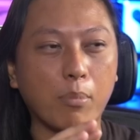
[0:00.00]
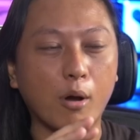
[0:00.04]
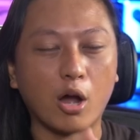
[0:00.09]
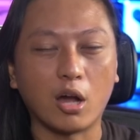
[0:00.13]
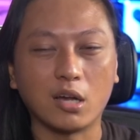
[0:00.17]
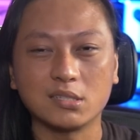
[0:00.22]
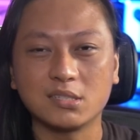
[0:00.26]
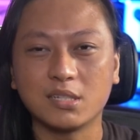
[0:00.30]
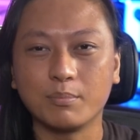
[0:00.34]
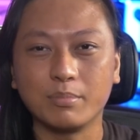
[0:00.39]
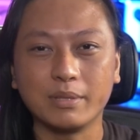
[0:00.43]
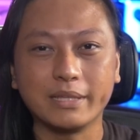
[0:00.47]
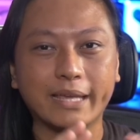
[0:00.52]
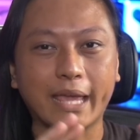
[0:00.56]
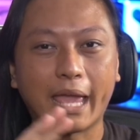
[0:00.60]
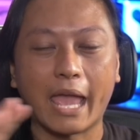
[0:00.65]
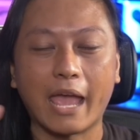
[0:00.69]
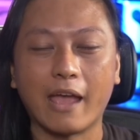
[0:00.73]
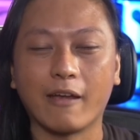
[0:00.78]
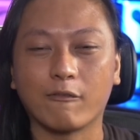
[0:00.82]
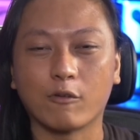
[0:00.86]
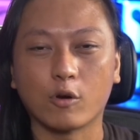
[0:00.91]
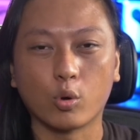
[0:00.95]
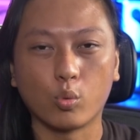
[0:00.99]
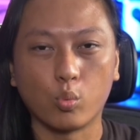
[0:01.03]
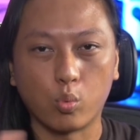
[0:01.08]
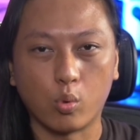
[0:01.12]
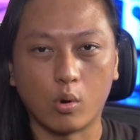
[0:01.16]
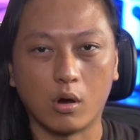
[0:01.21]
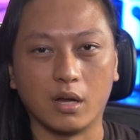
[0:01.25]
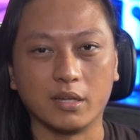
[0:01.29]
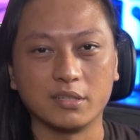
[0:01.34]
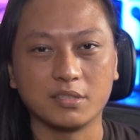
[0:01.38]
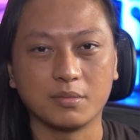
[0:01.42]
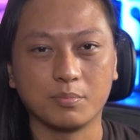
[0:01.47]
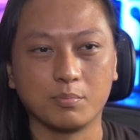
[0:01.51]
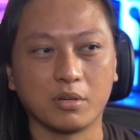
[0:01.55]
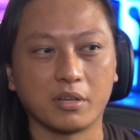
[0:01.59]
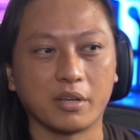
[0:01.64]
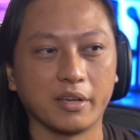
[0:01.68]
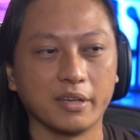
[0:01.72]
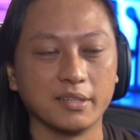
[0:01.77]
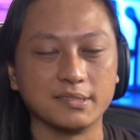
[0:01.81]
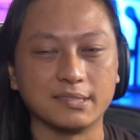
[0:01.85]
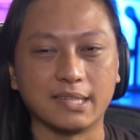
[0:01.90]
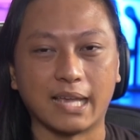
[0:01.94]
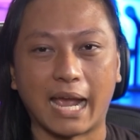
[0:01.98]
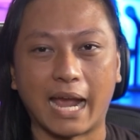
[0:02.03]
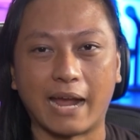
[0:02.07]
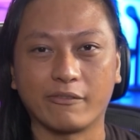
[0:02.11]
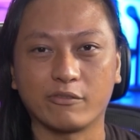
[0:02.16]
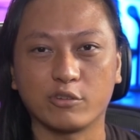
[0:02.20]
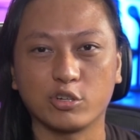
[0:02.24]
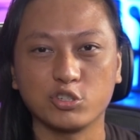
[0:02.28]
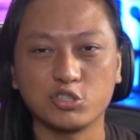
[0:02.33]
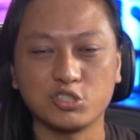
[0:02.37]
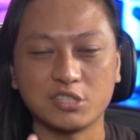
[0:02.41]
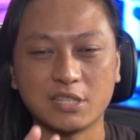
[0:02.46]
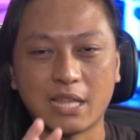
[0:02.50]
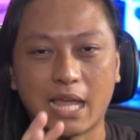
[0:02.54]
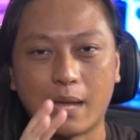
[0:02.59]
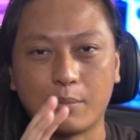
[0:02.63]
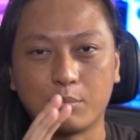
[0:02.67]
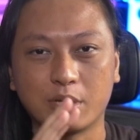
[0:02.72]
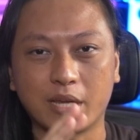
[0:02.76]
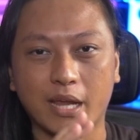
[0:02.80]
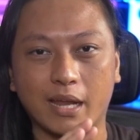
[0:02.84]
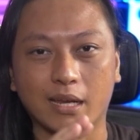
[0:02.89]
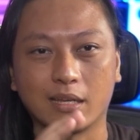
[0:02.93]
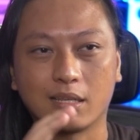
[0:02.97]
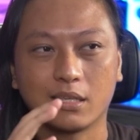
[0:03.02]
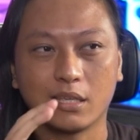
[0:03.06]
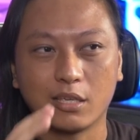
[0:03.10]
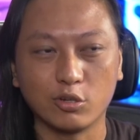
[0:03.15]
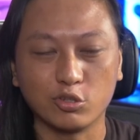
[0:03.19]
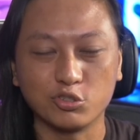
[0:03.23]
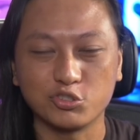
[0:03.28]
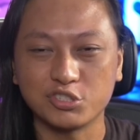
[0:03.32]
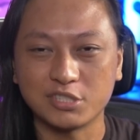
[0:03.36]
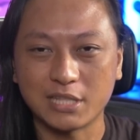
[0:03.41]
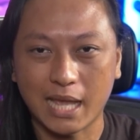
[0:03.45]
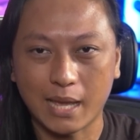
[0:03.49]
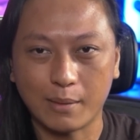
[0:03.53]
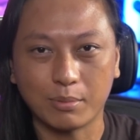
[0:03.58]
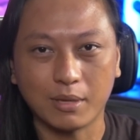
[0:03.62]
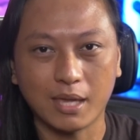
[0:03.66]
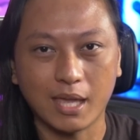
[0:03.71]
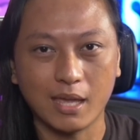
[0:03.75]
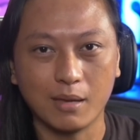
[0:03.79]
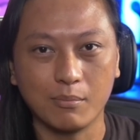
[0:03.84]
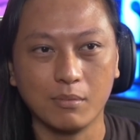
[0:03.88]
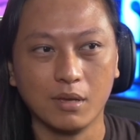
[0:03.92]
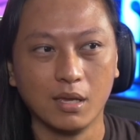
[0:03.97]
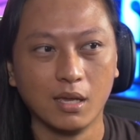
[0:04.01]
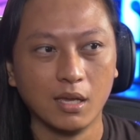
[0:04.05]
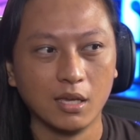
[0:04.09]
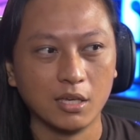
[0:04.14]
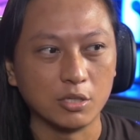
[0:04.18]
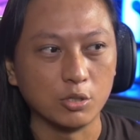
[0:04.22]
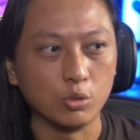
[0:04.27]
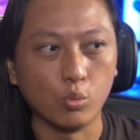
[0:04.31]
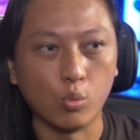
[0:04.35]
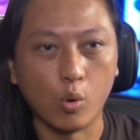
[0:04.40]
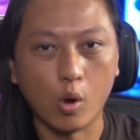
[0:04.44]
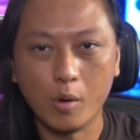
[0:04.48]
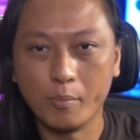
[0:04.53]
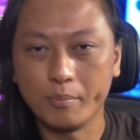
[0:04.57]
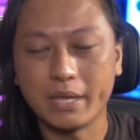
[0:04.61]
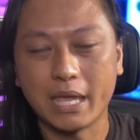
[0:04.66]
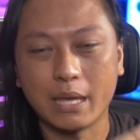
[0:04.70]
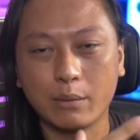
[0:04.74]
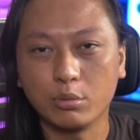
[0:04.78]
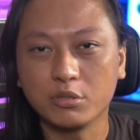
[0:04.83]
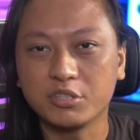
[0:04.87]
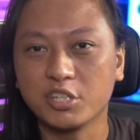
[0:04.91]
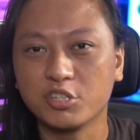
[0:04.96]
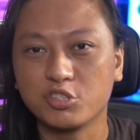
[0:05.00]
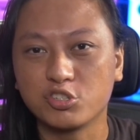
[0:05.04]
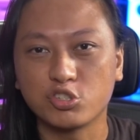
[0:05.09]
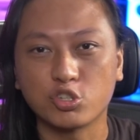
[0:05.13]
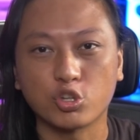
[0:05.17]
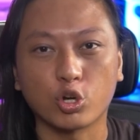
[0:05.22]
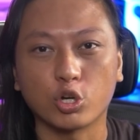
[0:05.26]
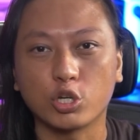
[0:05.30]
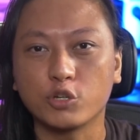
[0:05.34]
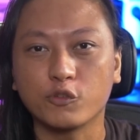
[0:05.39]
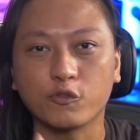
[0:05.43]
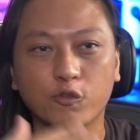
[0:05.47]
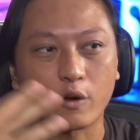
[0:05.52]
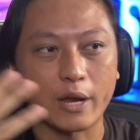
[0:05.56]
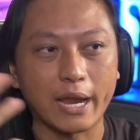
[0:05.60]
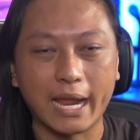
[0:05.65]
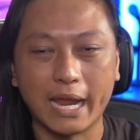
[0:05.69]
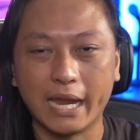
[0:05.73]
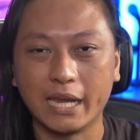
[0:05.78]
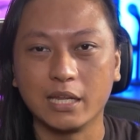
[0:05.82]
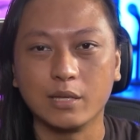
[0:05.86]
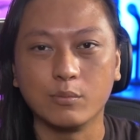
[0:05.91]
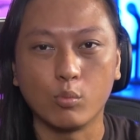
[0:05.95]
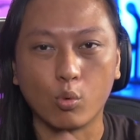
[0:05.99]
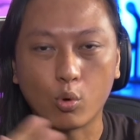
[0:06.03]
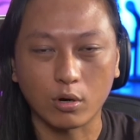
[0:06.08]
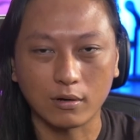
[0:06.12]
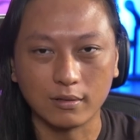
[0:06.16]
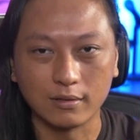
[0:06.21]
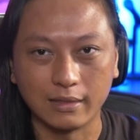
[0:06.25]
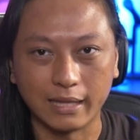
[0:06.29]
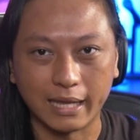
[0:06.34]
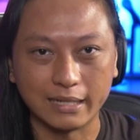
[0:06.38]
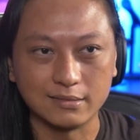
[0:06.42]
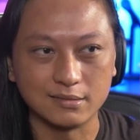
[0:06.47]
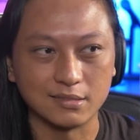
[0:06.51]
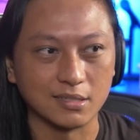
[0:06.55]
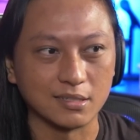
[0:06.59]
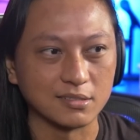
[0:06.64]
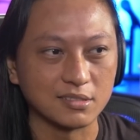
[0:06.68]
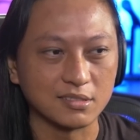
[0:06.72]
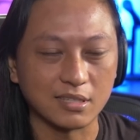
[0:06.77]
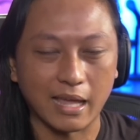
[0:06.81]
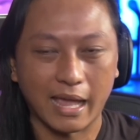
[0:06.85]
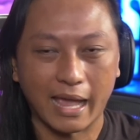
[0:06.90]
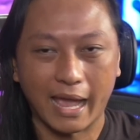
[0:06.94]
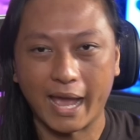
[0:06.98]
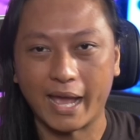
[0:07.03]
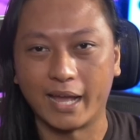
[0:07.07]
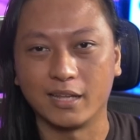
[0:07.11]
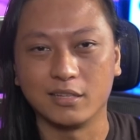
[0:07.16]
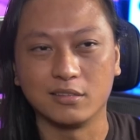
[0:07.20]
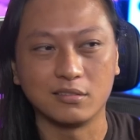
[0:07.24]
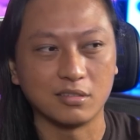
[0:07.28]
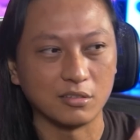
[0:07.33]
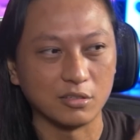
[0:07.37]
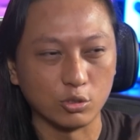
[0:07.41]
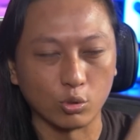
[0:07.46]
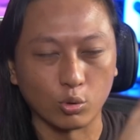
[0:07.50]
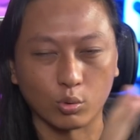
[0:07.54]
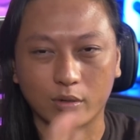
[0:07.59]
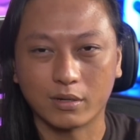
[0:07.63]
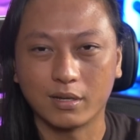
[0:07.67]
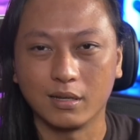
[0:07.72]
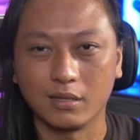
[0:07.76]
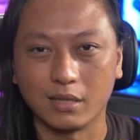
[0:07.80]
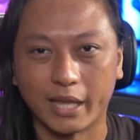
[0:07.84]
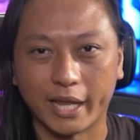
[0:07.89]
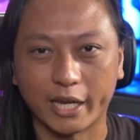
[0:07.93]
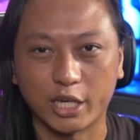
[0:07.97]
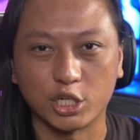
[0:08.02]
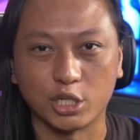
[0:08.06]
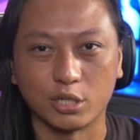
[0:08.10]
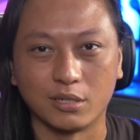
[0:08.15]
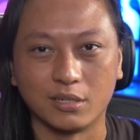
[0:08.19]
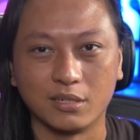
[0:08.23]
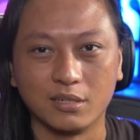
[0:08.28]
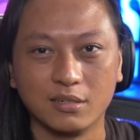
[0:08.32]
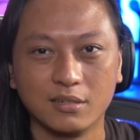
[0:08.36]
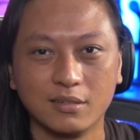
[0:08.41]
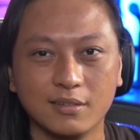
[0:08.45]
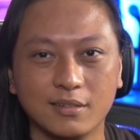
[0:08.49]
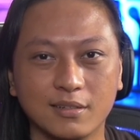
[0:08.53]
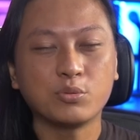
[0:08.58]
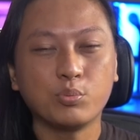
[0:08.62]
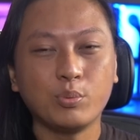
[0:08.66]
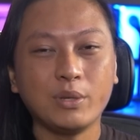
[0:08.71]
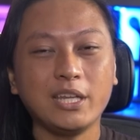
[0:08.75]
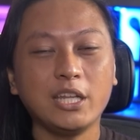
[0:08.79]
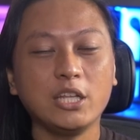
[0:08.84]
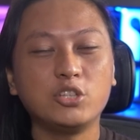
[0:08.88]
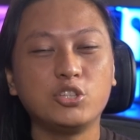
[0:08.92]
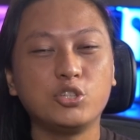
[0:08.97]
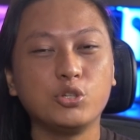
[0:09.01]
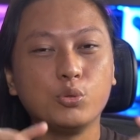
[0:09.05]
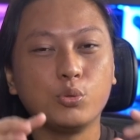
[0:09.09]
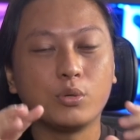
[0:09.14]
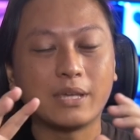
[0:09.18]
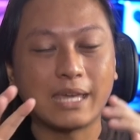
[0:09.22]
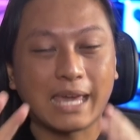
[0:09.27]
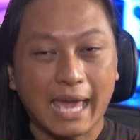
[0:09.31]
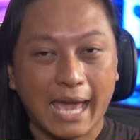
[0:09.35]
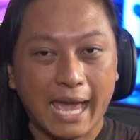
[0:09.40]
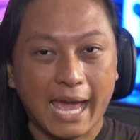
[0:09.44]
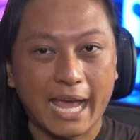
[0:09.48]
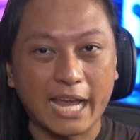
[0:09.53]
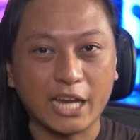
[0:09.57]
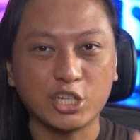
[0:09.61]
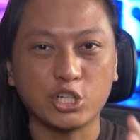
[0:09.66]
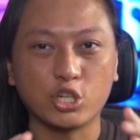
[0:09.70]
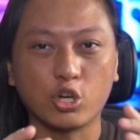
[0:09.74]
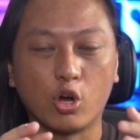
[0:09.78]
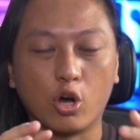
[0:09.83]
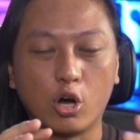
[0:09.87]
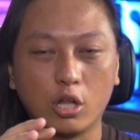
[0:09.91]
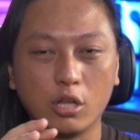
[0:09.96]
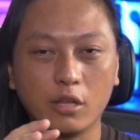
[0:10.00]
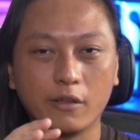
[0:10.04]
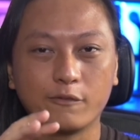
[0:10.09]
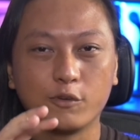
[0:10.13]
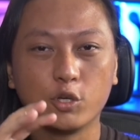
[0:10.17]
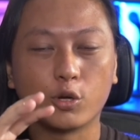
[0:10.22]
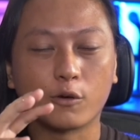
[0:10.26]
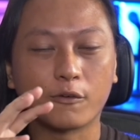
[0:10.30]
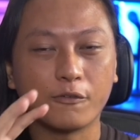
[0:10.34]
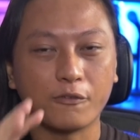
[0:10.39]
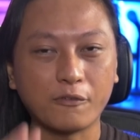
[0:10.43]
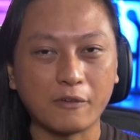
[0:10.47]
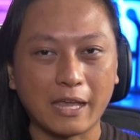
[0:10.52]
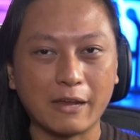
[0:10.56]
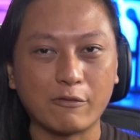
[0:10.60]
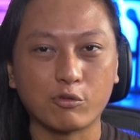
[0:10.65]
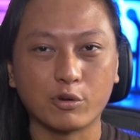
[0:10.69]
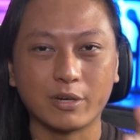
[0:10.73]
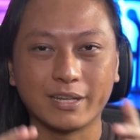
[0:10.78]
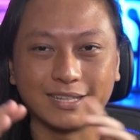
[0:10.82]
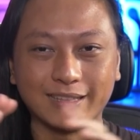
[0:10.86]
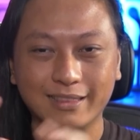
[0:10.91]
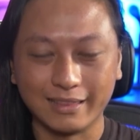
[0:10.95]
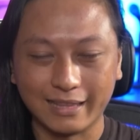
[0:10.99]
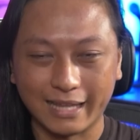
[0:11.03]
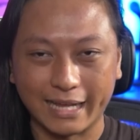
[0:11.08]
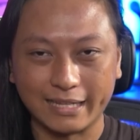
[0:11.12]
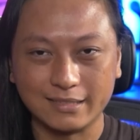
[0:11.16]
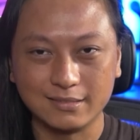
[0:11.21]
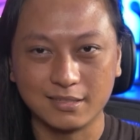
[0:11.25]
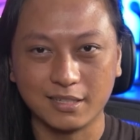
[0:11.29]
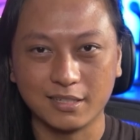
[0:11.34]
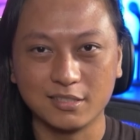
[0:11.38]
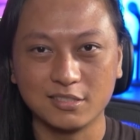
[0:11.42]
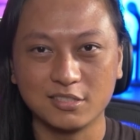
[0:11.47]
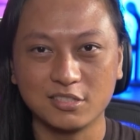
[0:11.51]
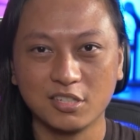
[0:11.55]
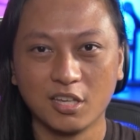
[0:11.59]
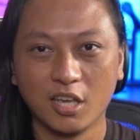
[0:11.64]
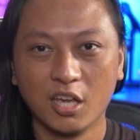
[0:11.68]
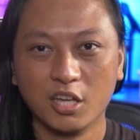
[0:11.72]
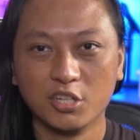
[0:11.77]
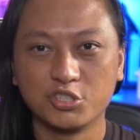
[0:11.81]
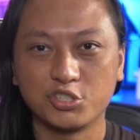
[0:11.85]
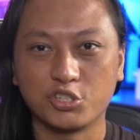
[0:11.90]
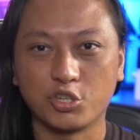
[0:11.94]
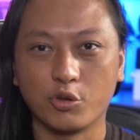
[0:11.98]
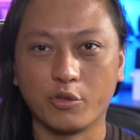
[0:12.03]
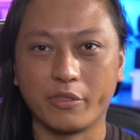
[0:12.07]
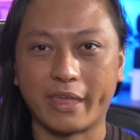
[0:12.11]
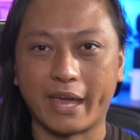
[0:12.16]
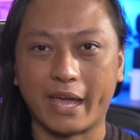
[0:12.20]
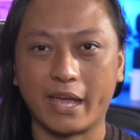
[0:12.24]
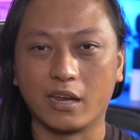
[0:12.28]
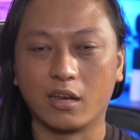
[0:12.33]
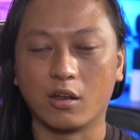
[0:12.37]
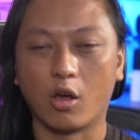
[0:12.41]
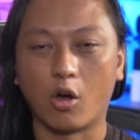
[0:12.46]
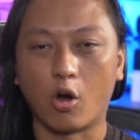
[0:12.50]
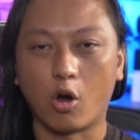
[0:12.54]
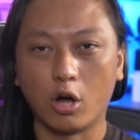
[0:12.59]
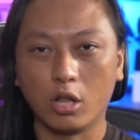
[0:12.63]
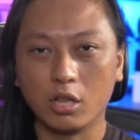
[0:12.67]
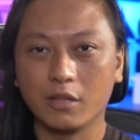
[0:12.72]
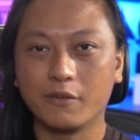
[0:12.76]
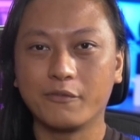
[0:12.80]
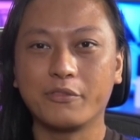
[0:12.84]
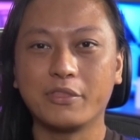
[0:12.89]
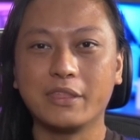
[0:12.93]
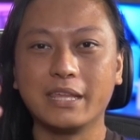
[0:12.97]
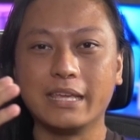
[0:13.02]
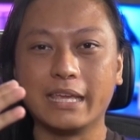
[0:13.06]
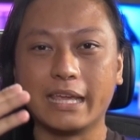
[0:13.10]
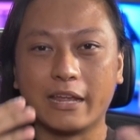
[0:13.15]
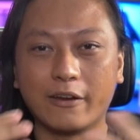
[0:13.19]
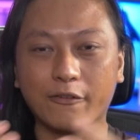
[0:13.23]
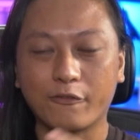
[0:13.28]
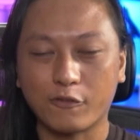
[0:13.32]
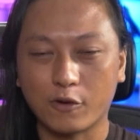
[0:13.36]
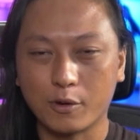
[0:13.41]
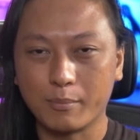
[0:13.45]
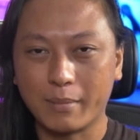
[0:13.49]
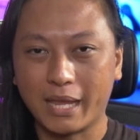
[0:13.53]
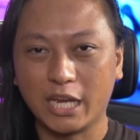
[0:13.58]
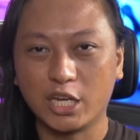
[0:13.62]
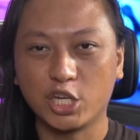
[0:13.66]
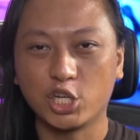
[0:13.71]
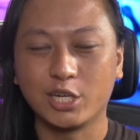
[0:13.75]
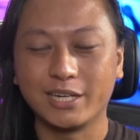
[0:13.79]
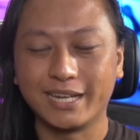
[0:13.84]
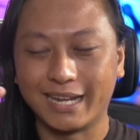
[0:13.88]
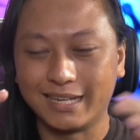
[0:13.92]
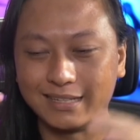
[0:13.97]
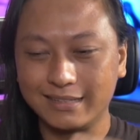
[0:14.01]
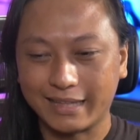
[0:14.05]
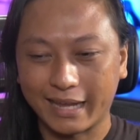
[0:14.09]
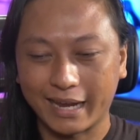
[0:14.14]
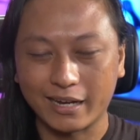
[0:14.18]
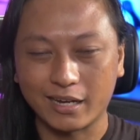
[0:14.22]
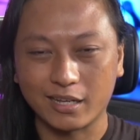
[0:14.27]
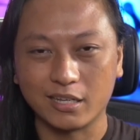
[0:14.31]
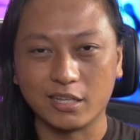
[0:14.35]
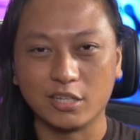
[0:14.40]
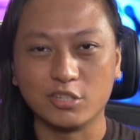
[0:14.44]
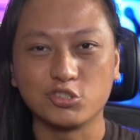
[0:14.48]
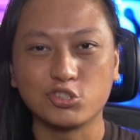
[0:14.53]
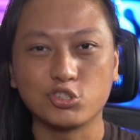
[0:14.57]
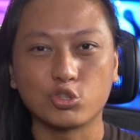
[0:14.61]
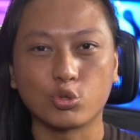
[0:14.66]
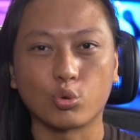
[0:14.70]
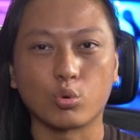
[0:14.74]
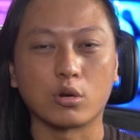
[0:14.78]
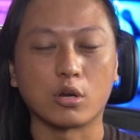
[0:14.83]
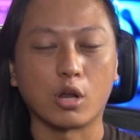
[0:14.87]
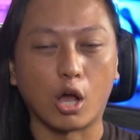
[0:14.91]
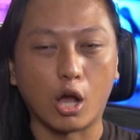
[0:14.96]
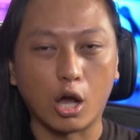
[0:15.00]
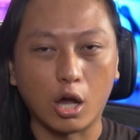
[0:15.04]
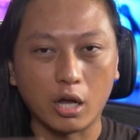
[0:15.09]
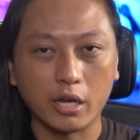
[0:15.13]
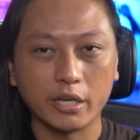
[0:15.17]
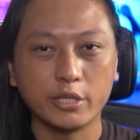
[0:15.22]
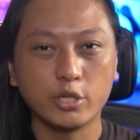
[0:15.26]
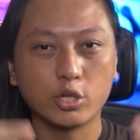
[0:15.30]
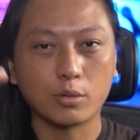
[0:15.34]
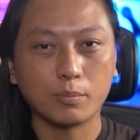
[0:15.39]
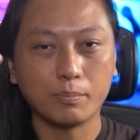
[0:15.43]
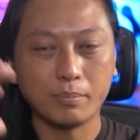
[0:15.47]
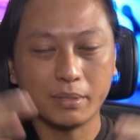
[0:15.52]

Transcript: possibly ever want, because after Snapchat kills SnapCam, you won't be able to search for any more lenses to add to your collection. Next, we need to cache all of your favorited lenses so that all of the information and data is stored on your